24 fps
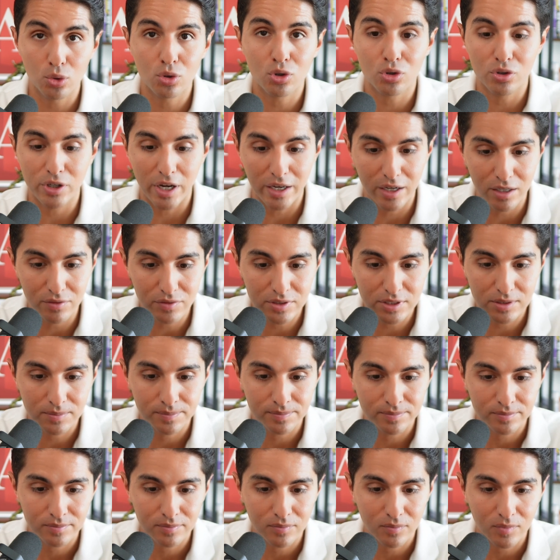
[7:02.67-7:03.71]
creatives
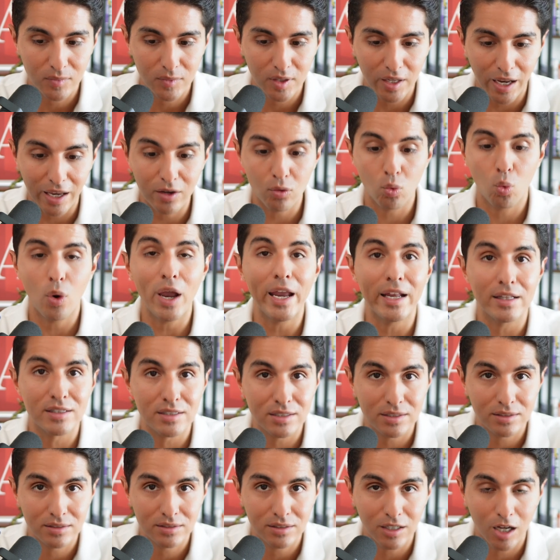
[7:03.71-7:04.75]
and
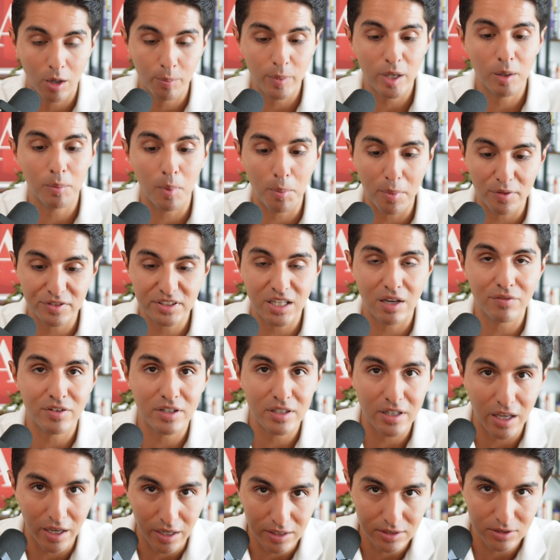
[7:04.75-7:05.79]
wait a minimum of 7
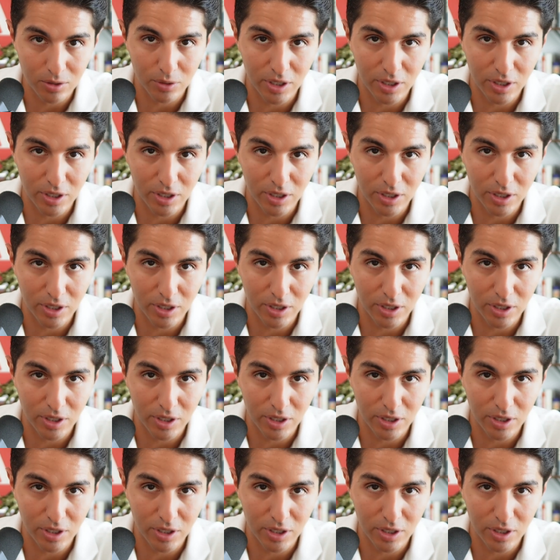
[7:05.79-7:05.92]
days.